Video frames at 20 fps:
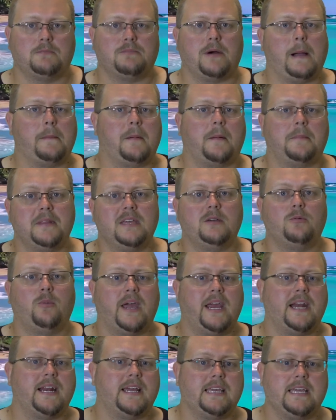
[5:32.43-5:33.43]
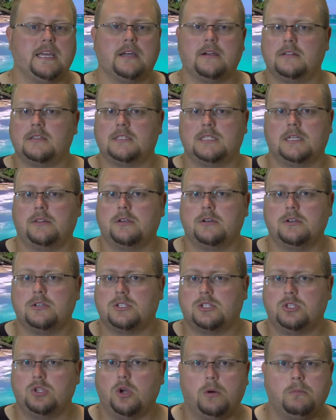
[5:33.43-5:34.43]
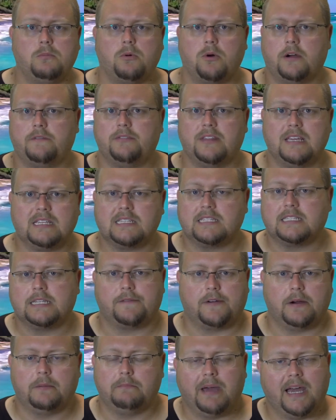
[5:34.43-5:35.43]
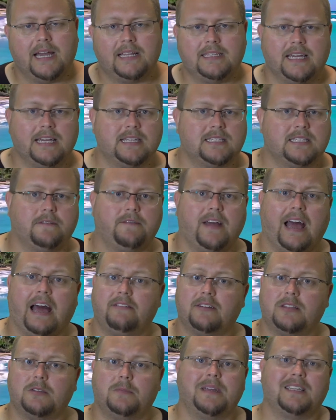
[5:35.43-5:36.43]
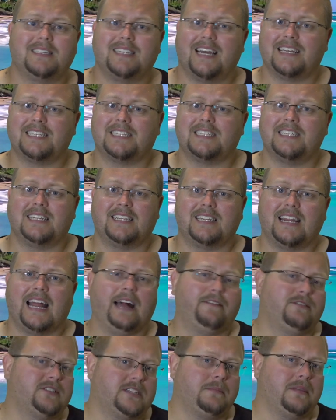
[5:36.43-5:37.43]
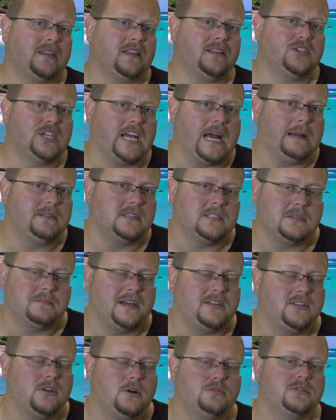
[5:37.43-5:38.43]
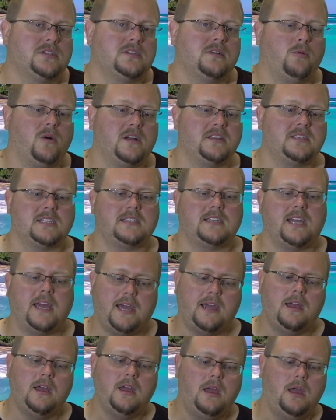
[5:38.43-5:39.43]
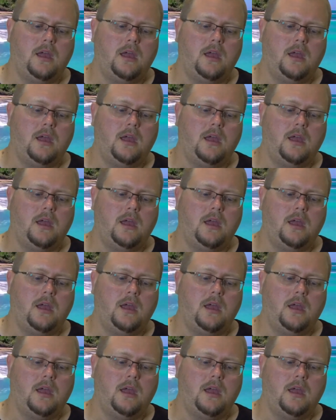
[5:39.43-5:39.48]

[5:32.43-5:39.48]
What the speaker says: probably wait a year until there is no more of these different mandates of having to be tested and have something jabbed into my nose once a day,